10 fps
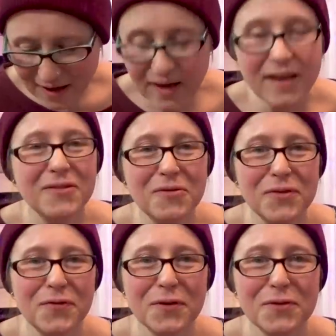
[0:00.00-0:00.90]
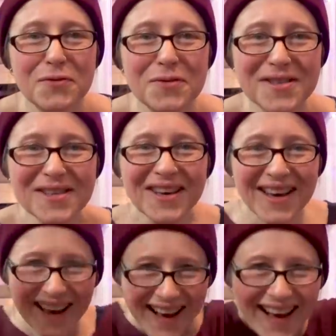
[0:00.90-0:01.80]
and all the views,
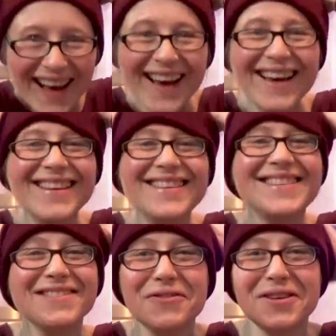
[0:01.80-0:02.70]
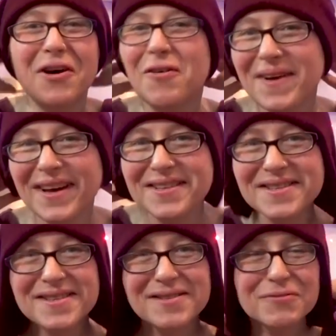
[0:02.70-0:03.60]
and all the
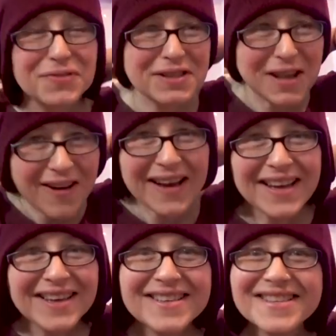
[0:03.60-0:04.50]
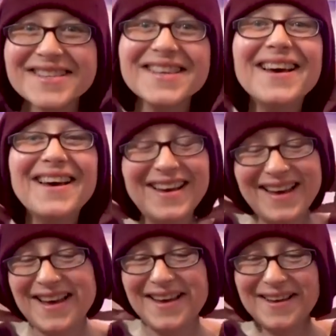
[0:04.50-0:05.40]
comments, and all the likes.
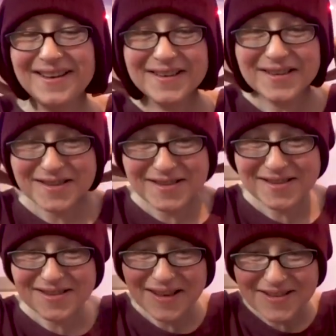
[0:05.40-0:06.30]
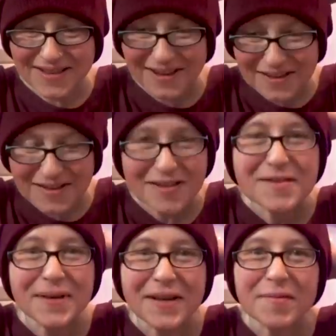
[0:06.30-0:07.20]
And it's, I don't know, it's
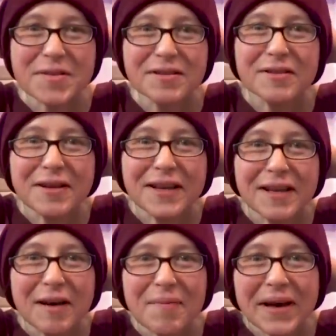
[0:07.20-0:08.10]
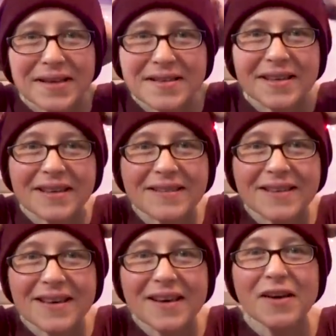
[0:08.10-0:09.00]
just been absolutely
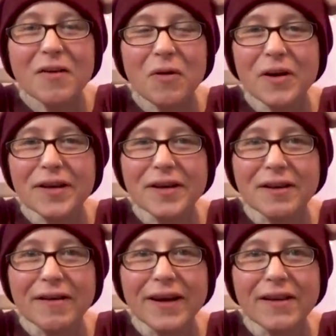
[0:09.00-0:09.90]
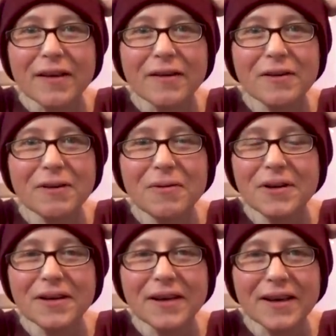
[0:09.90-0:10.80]
amazing. What a year, eh, though?
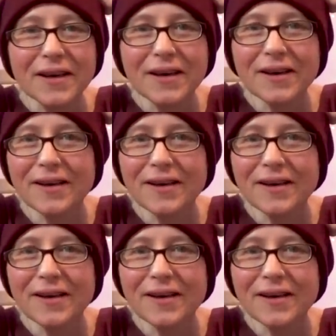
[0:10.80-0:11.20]
What a year.